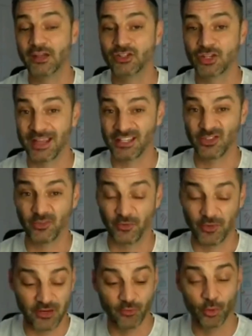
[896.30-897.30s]
So there's your
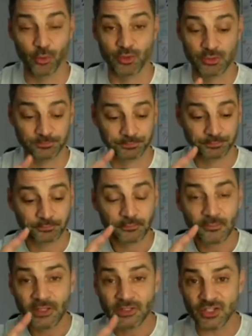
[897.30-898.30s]
three rules.
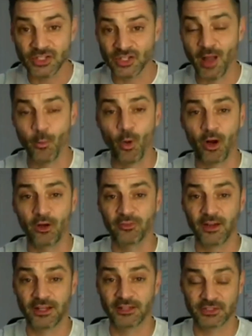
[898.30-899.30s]
Design
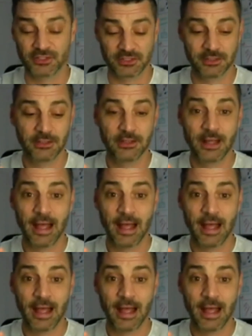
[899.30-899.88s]
what first,